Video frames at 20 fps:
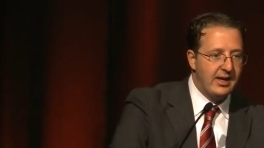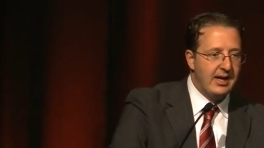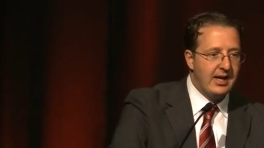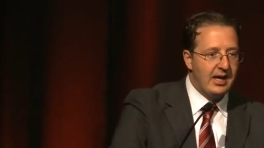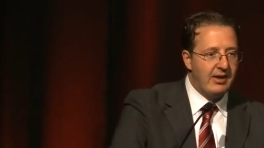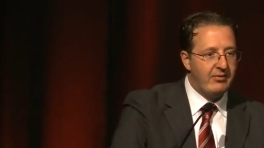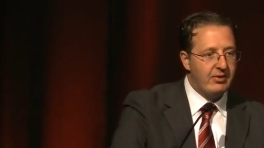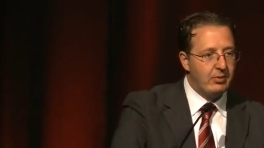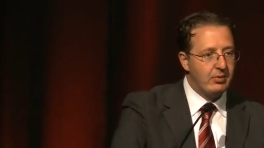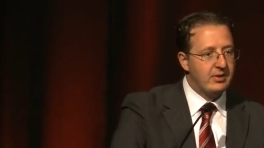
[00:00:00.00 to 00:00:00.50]

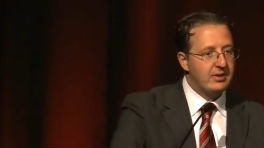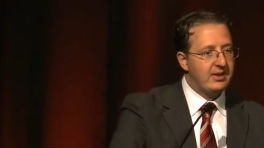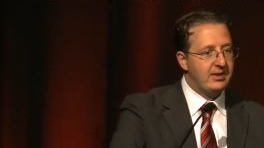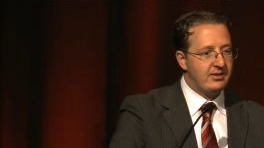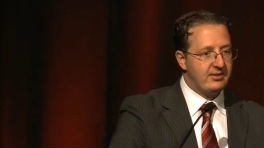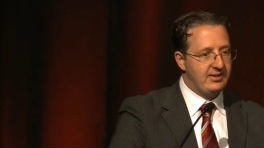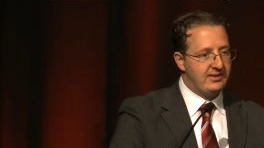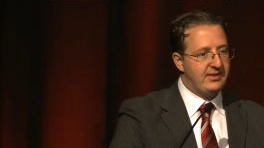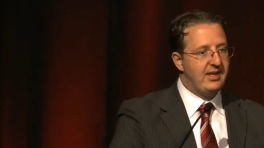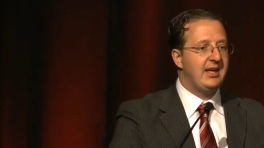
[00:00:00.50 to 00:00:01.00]
If you were
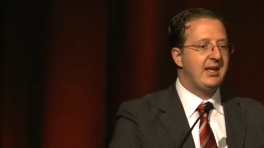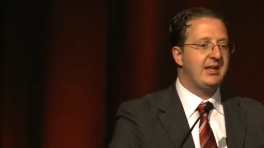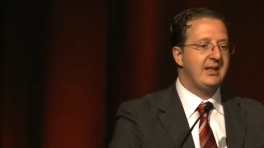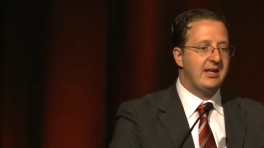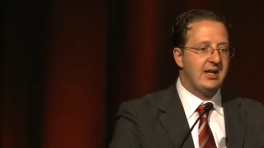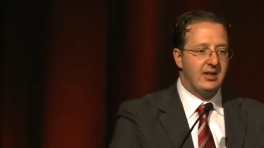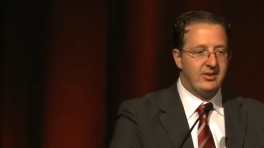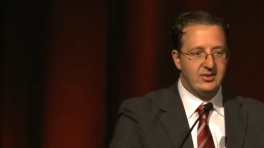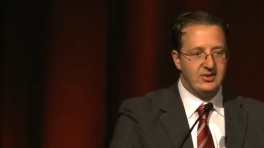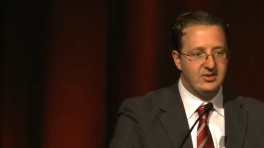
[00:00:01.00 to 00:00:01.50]
literally taking
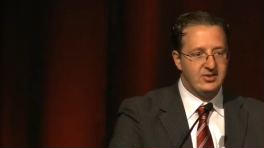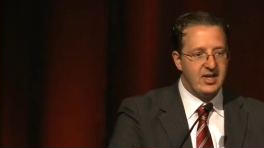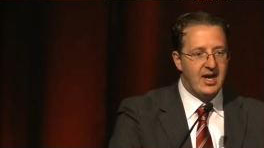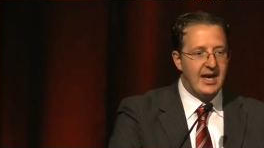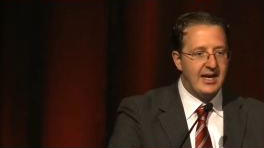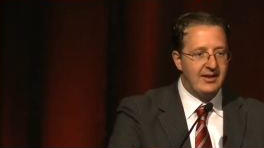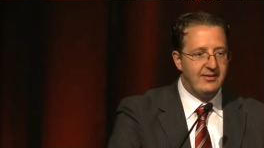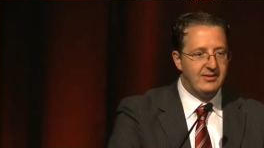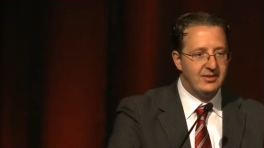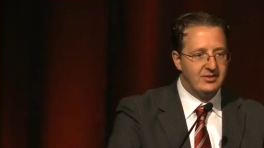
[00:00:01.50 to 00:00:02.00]
the other
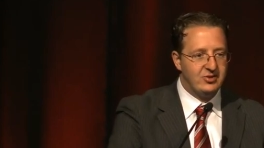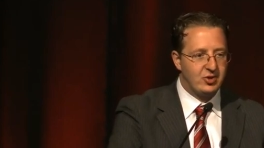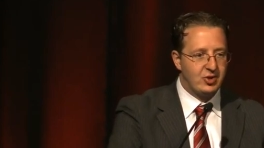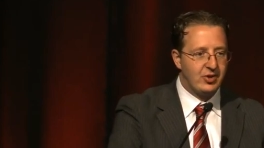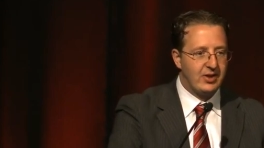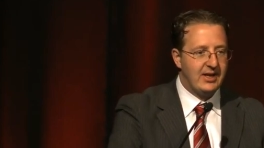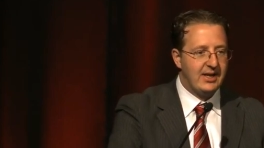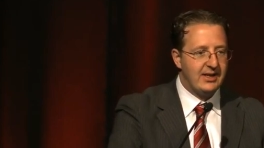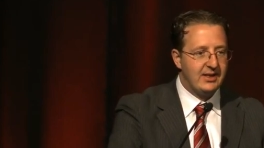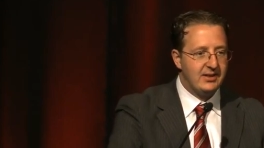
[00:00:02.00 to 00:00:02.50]
side of this
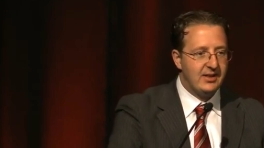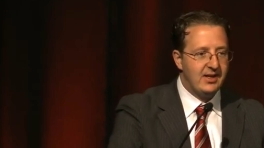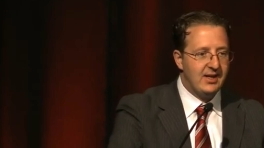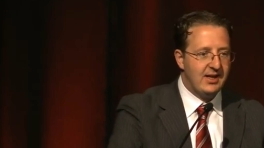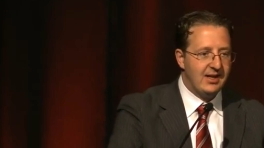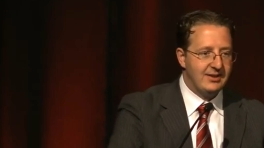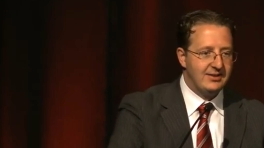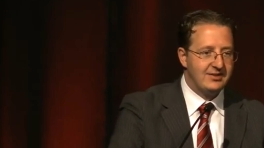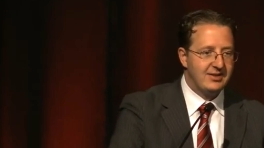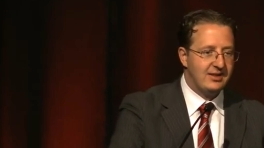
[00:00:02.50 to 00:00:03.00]
trade
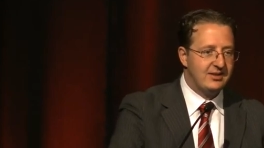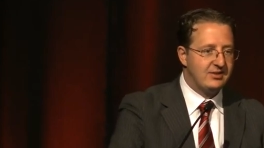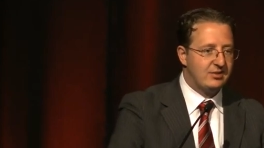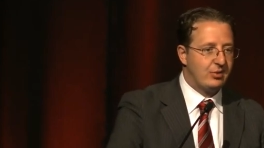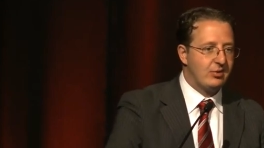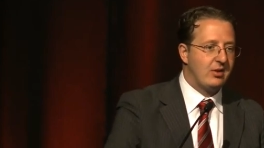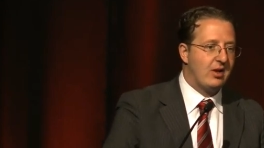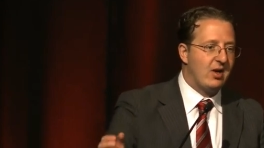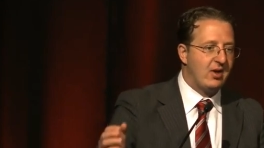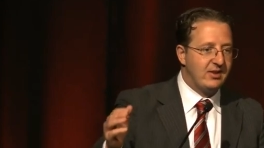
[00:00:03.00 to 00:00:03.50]
and saying,
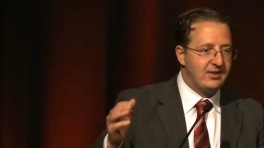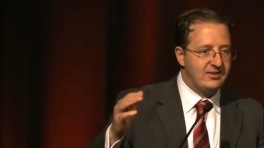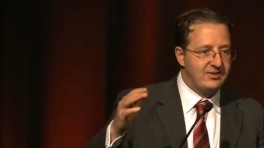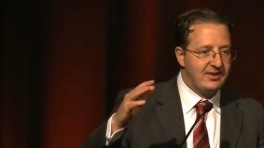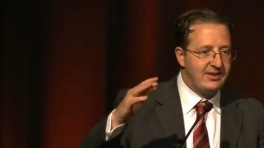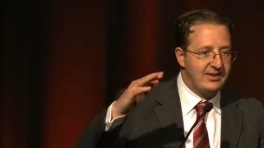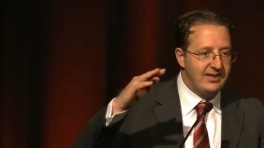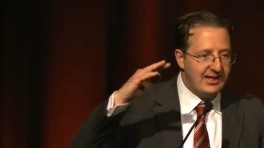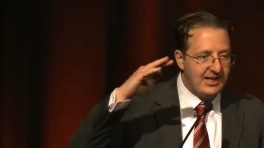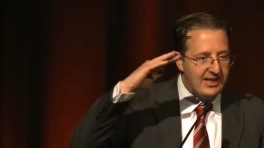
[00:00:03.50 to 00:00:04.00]
so long as
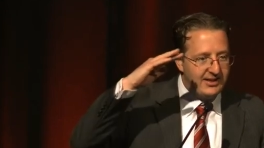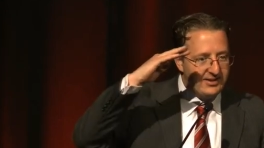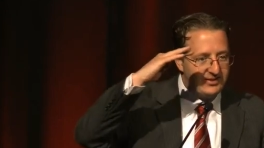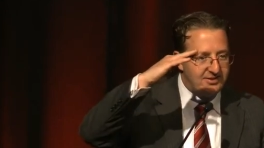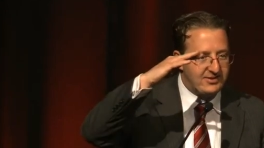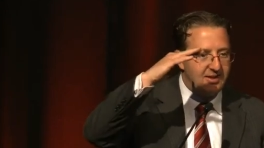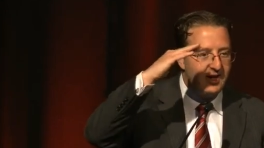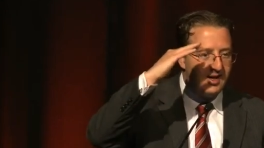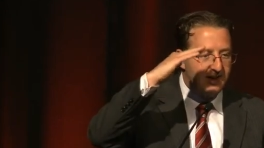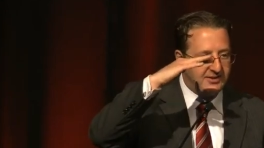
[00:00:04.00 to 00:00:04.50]
in the end the
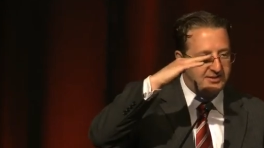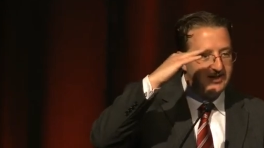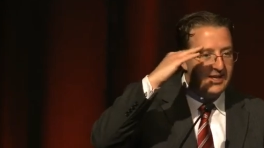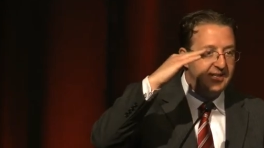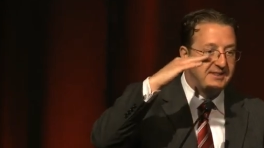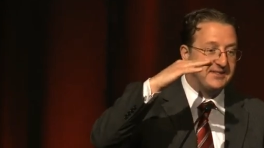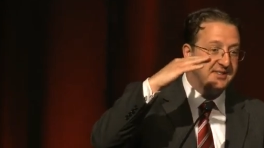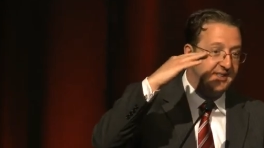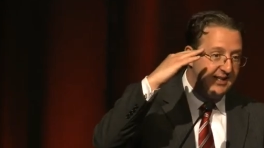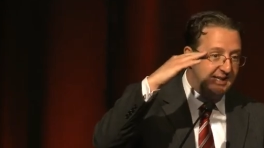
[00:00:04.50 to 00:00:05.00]
stock
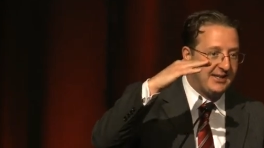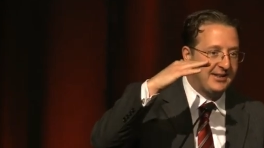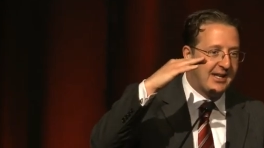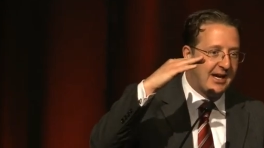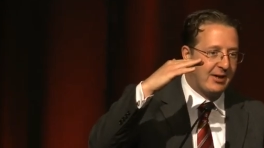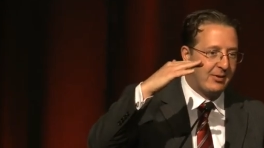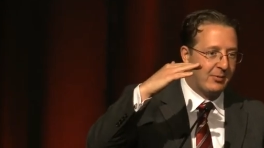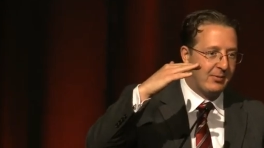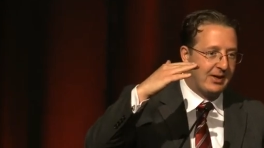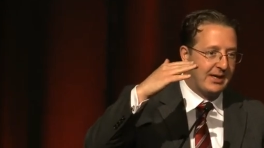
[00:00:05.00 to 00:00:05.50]
stays in
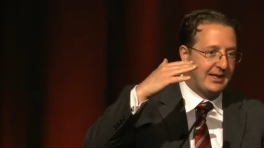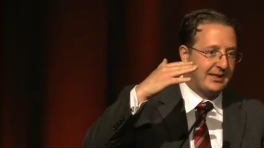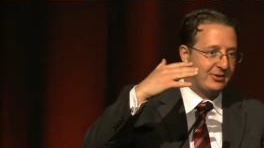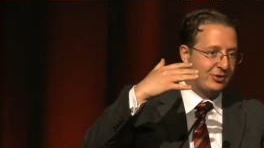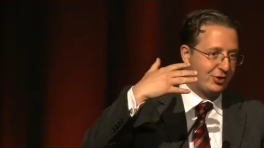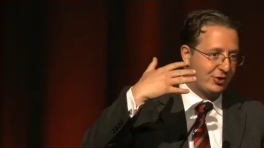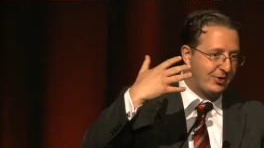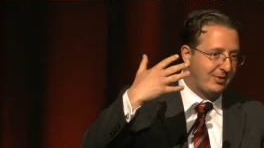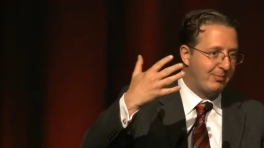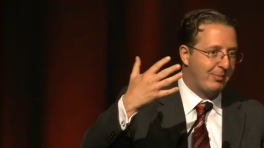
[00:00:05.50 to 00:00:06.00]
that
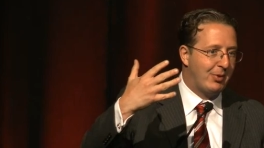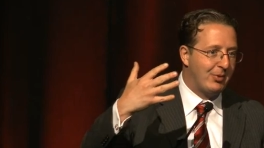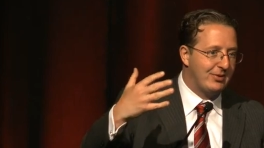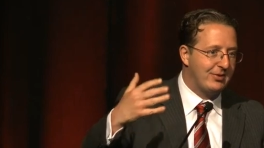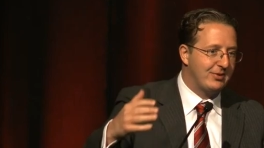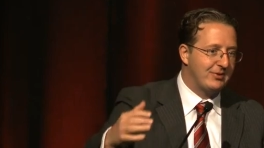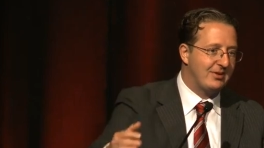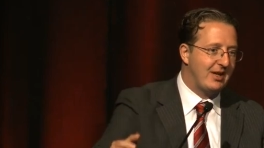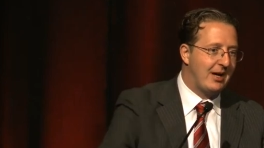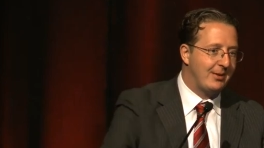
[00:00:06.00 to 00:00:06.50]
range, both
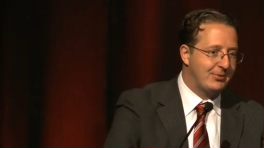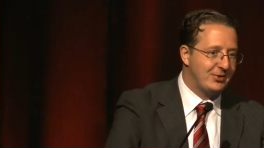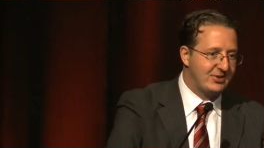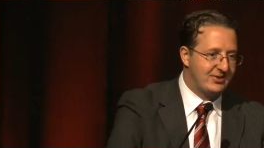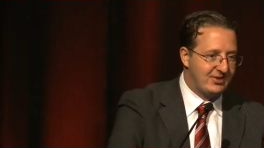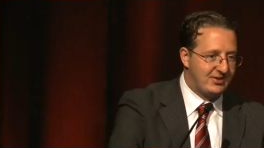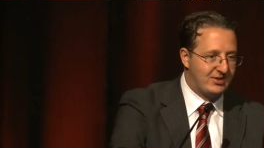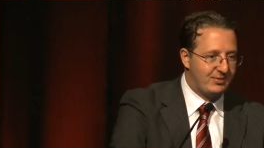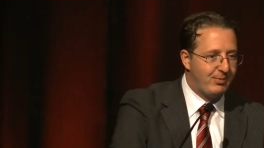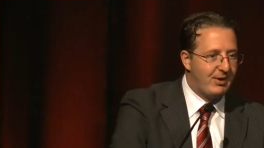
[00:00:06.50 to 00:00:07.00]
those
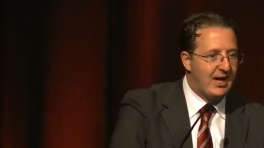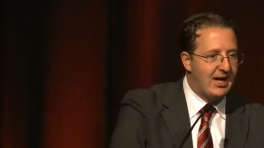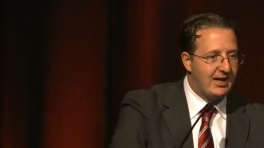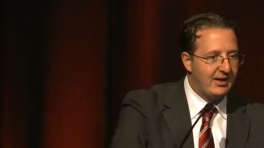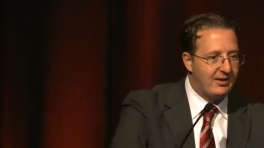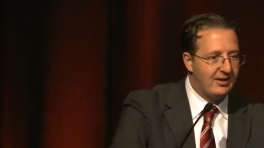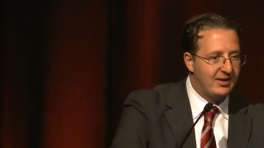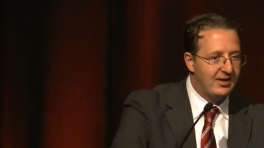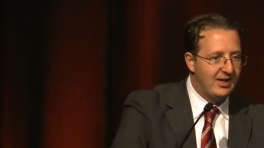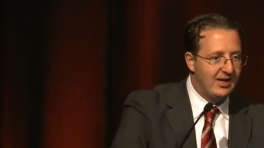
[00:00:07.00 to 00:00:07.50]
options
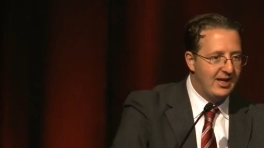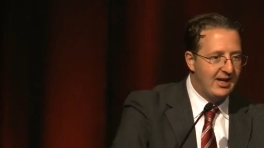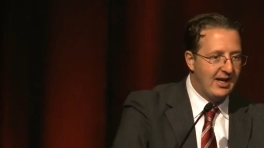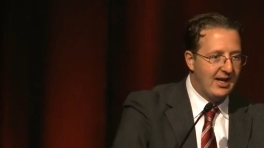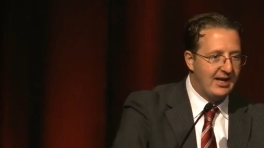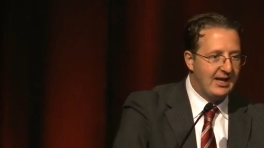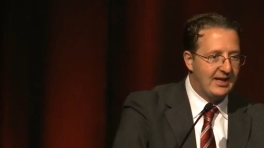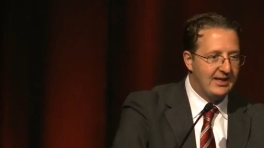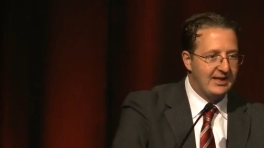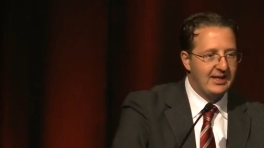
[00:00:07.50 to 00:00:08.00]
expire
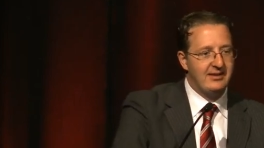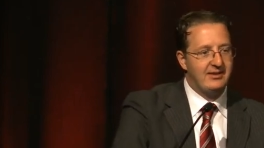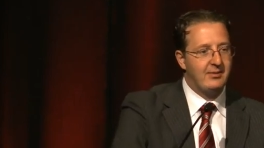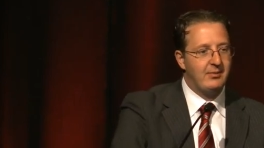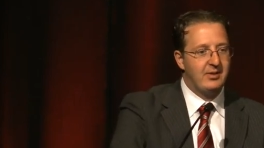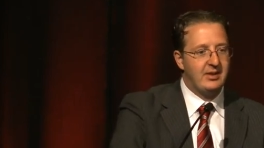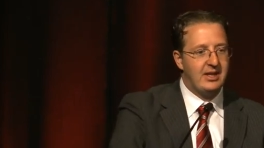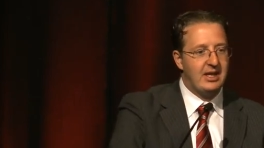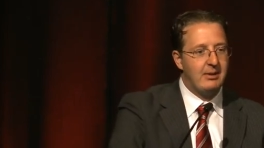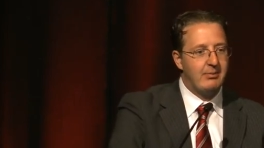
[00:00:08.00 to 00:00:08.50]
and I get
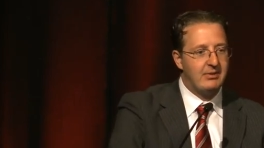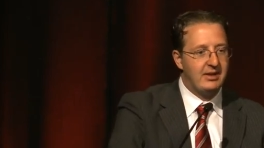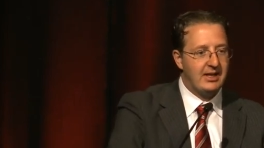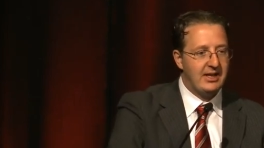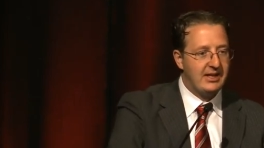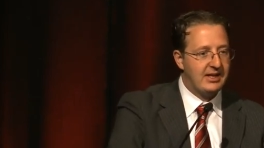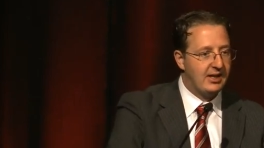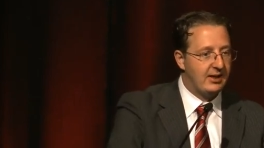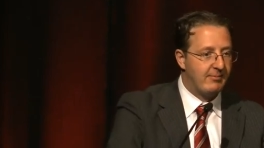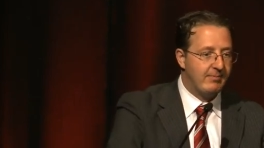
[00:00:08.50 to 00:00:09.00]
to keep the
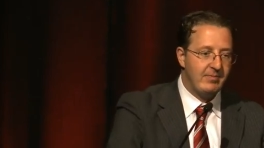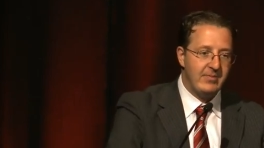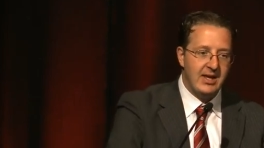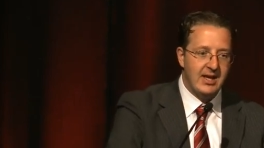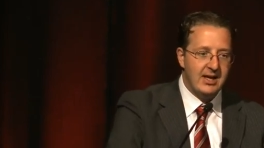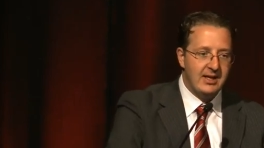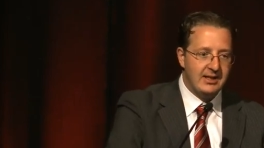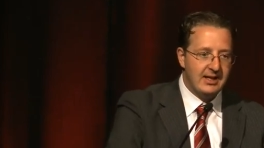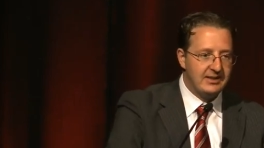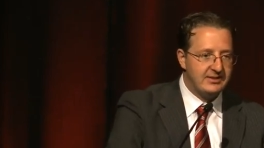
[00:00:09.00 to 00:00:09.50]
income,
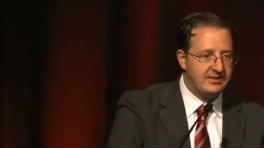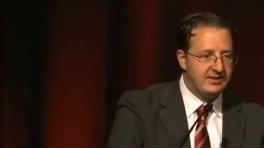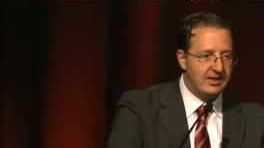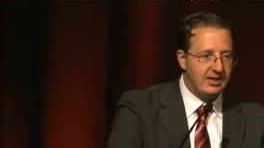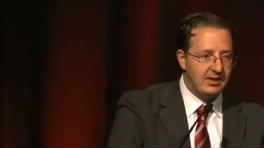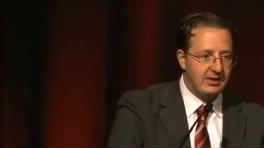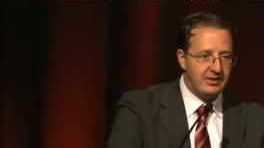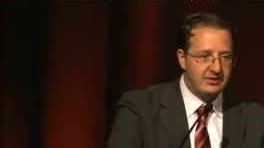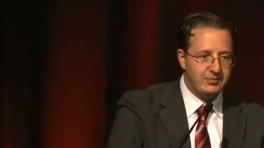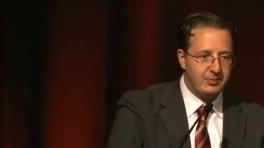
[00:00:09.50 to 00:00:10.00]
that's
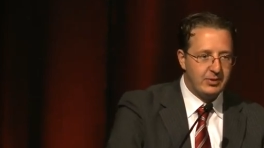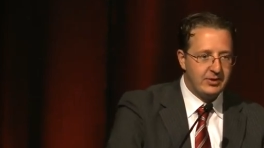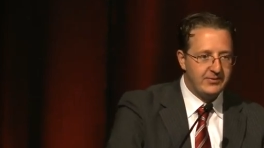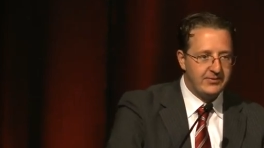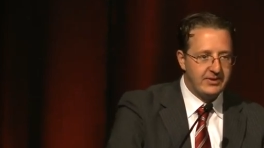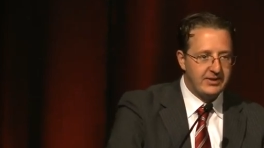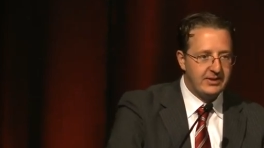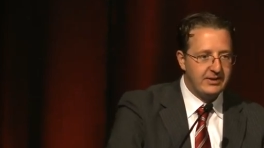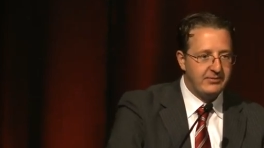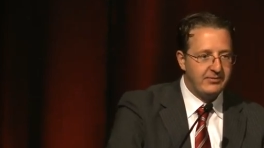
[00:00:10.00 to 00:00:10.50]

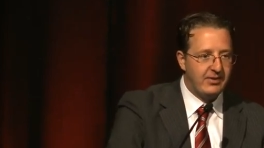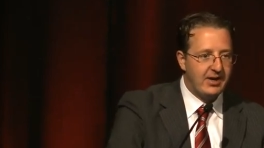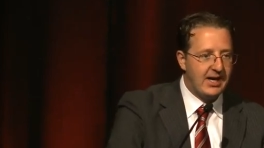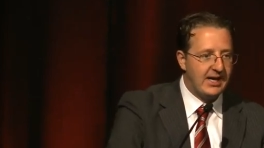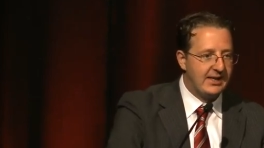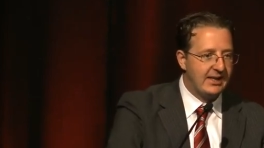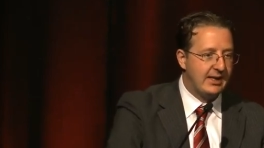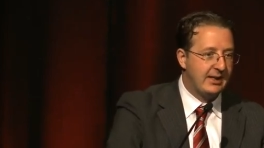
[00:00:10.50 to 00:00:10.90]
perfectly fine.